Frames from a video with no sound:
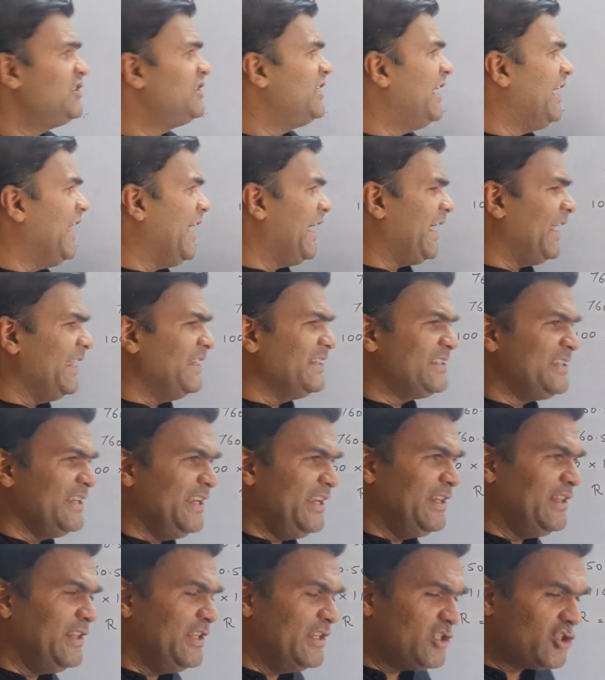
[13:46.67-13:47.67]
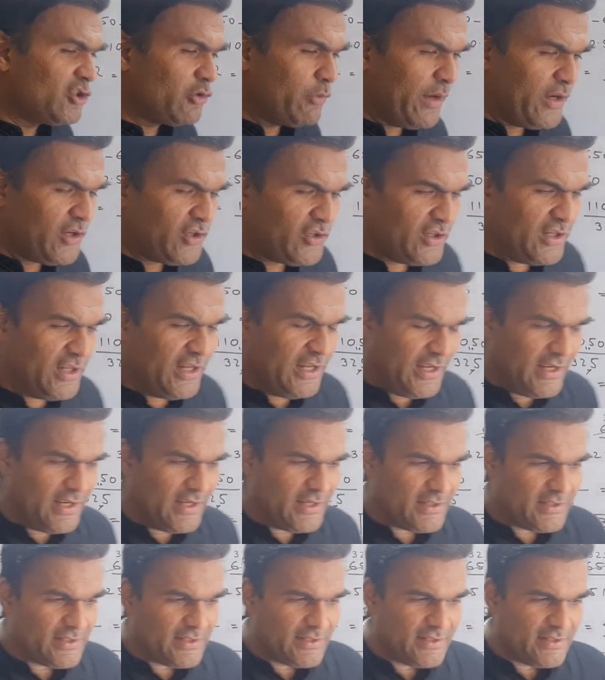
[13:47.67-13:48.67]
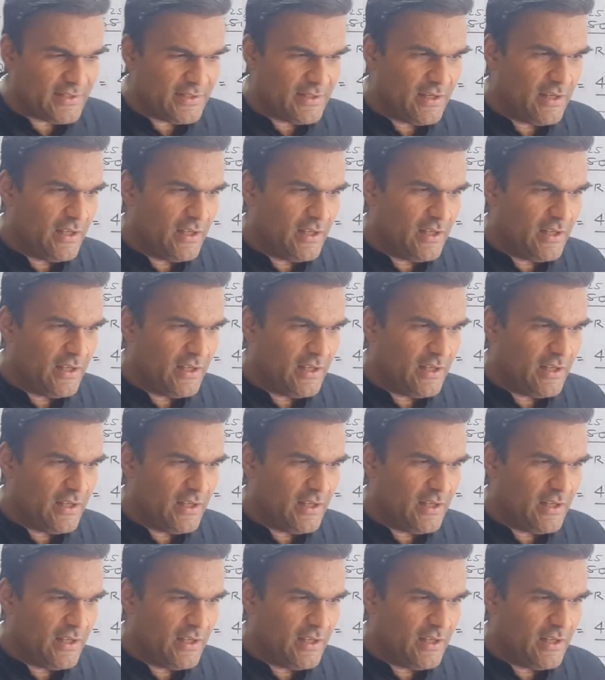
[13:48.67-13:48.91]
that I can see in this question is